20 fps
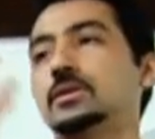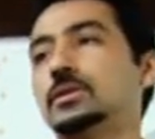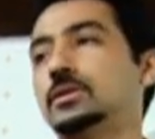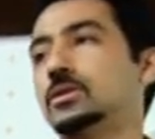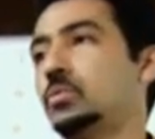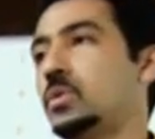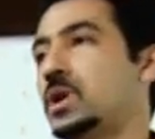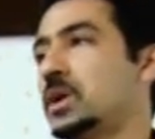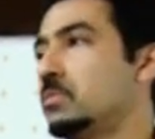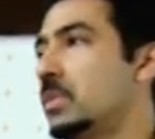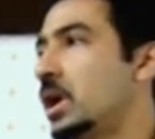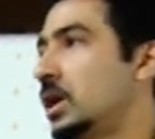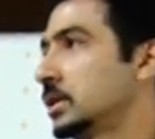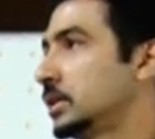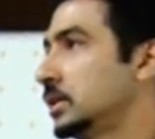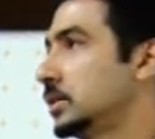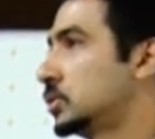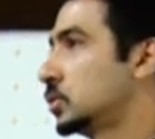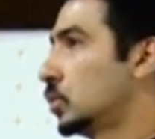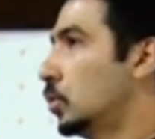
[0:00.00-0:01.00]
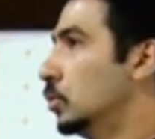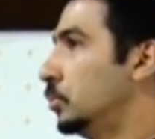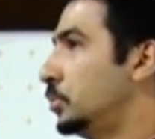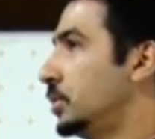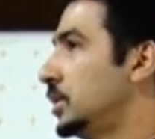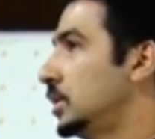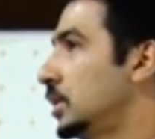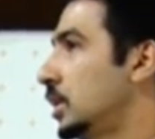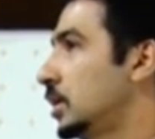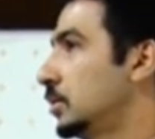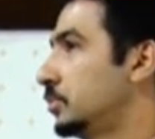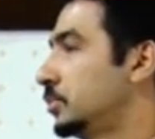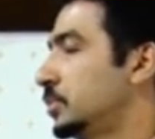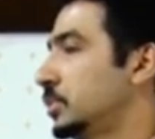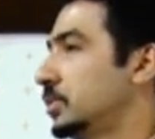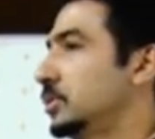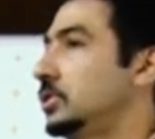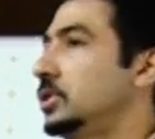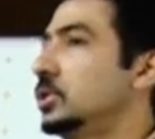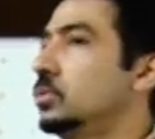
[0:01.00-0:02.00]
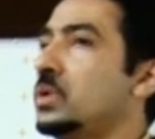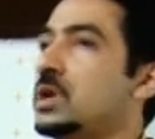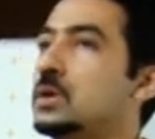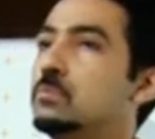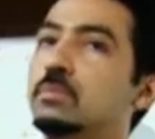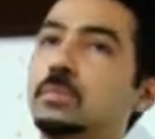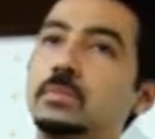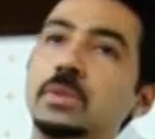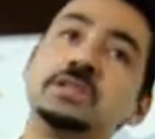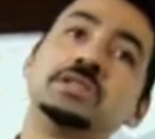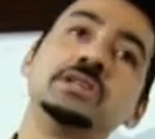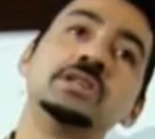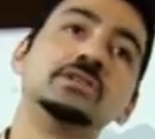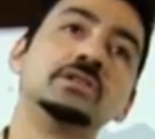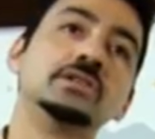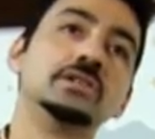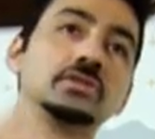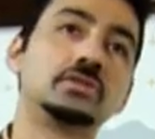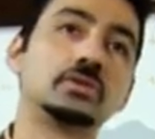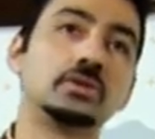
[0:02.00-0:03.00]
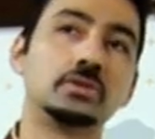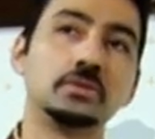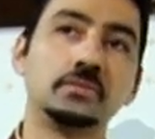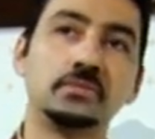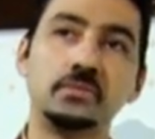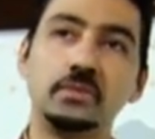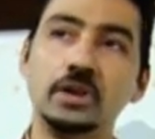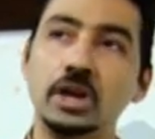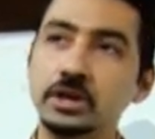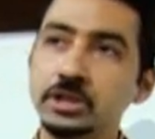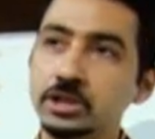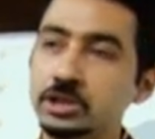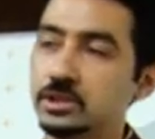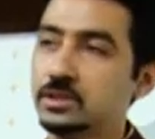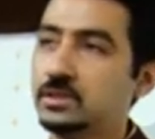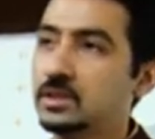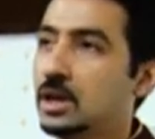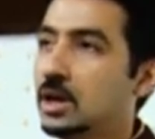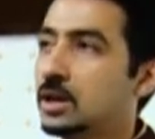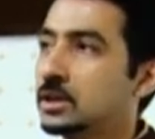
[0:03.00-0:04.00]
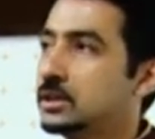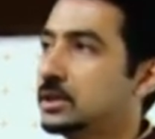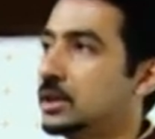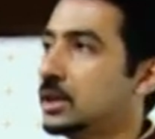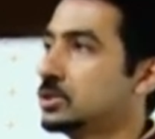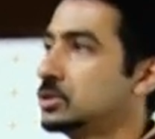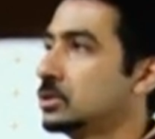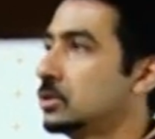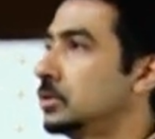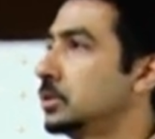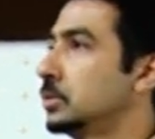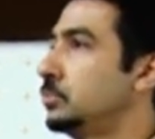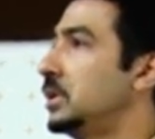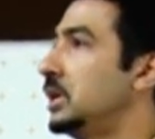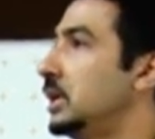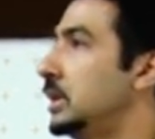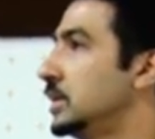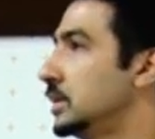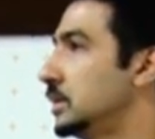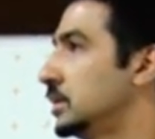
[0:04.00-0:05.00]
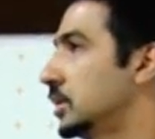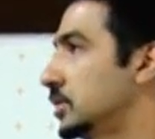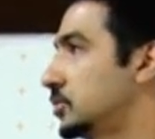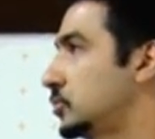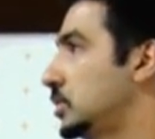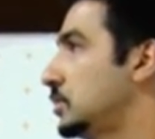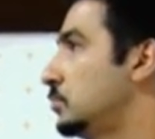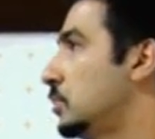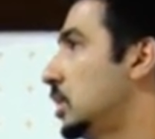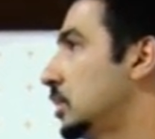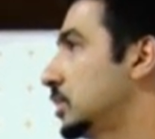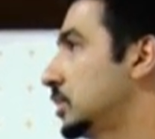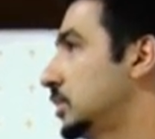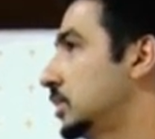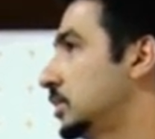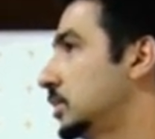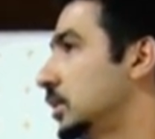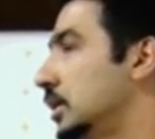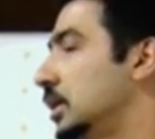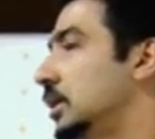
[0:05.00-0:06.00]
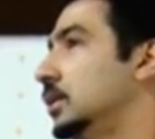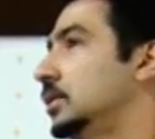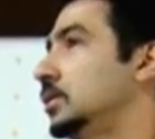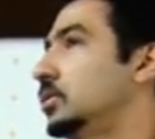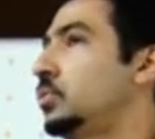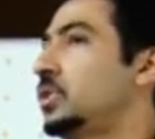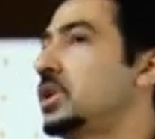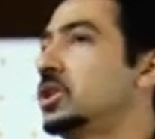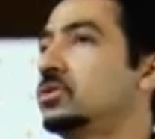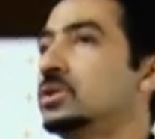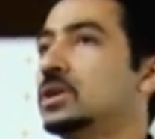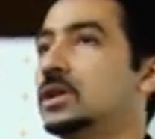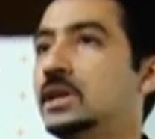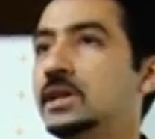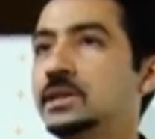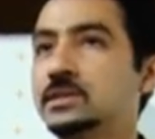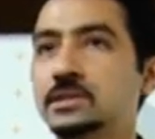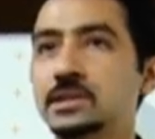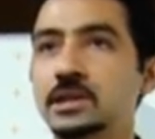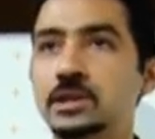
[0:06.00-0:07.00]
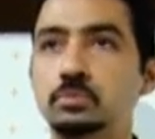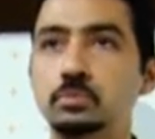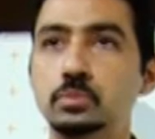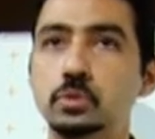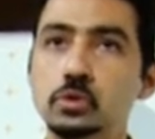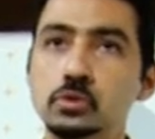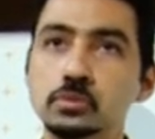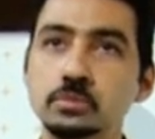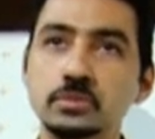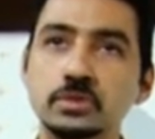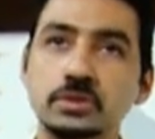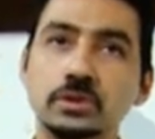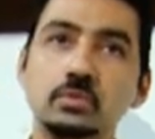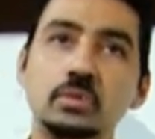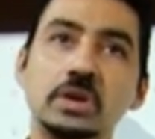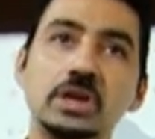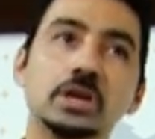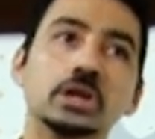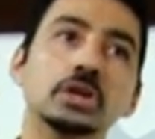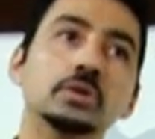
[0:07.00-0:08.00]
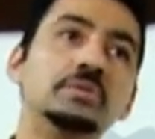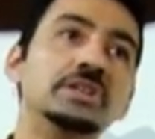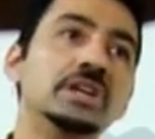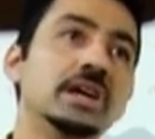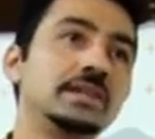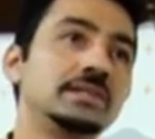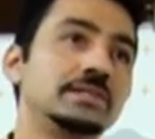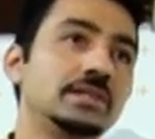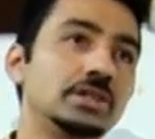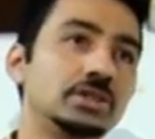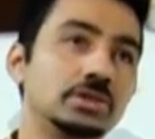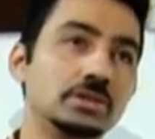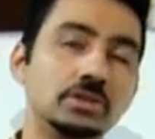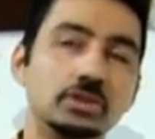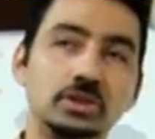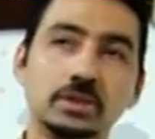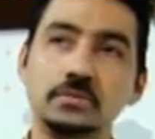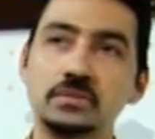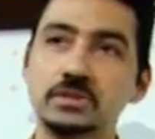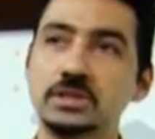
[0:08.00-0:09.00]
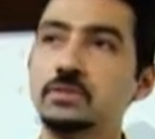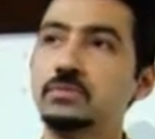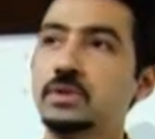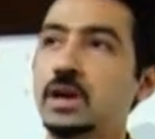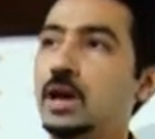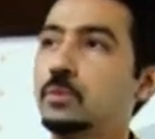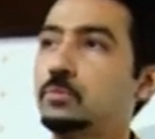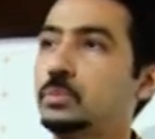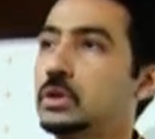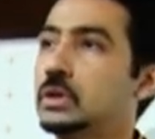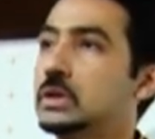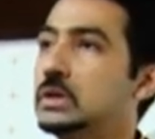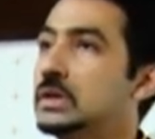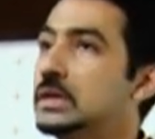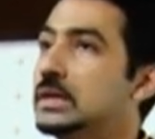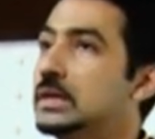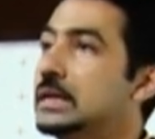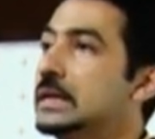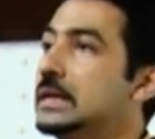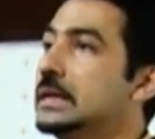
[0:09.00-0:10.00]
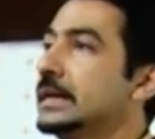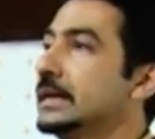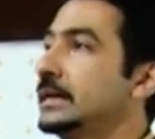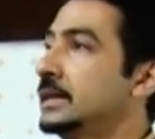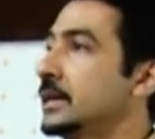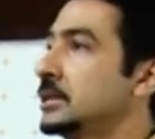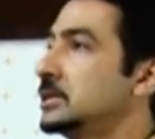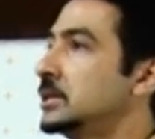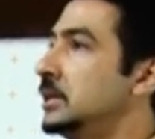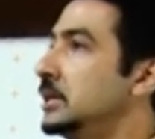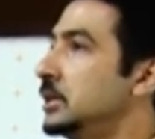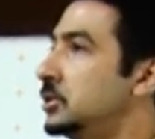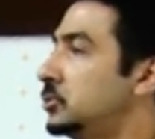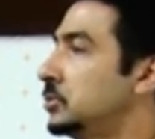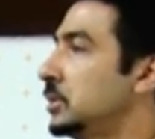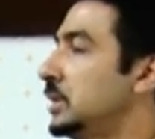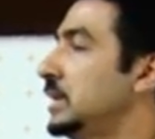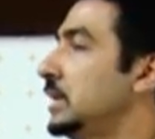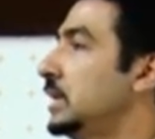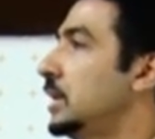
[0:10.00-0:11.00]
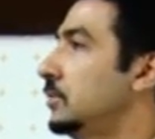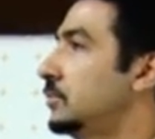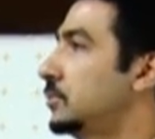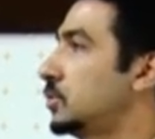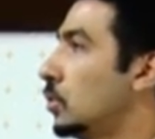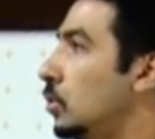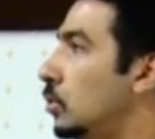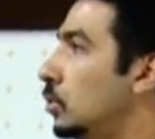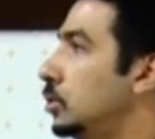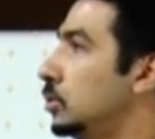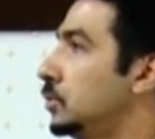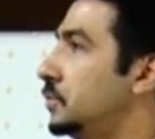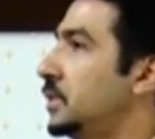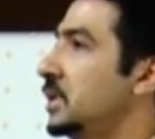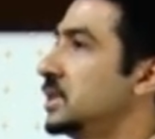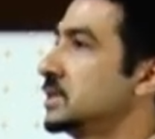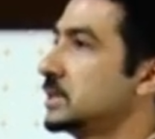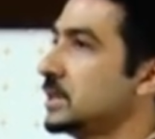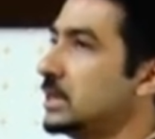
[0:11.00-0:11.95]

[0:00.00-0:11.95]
the way markets opened up, the way materials sort of flourished the architecture of the building industry market, the way real estate booms, the way urbanization shifts have happened, it has literally left all of us,